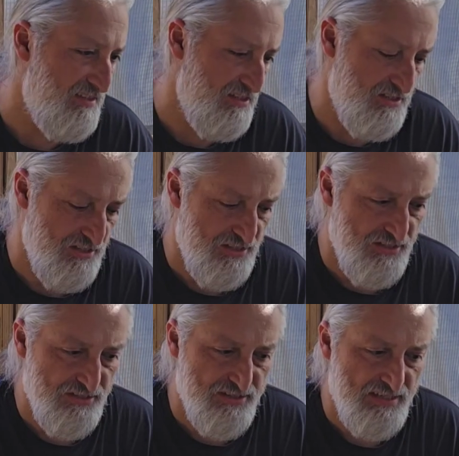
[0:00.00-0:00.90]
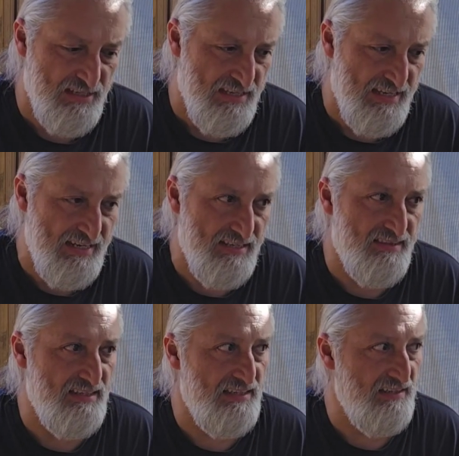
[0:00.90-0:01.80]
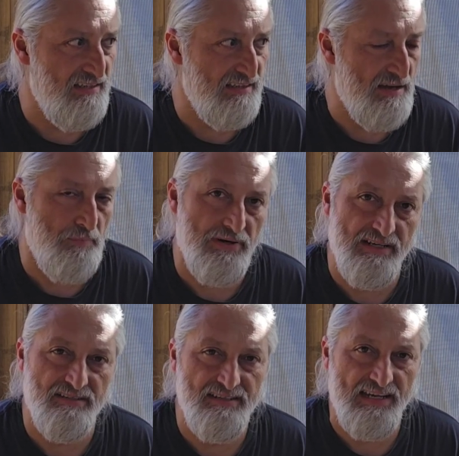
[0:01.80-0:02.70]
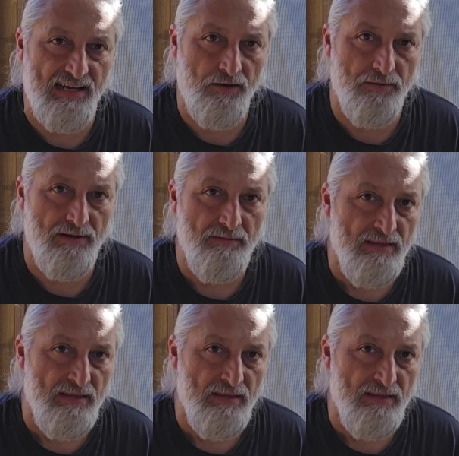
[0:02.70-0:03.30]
this is anything that breaks down.